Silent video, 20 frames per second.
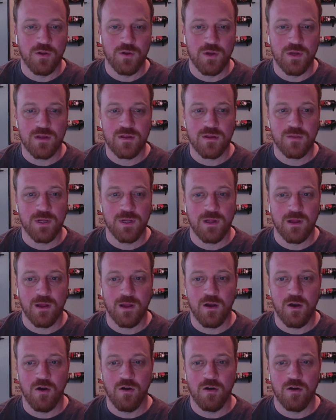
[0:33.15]
You get somebody
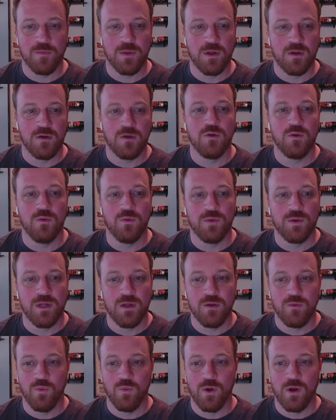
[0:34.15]
like Hardman, who
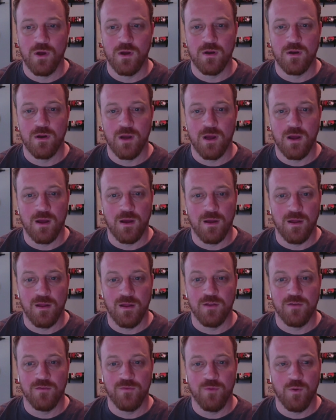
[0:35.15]
did run
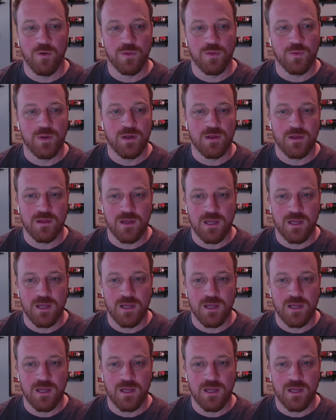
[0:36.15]
in the 4.3s.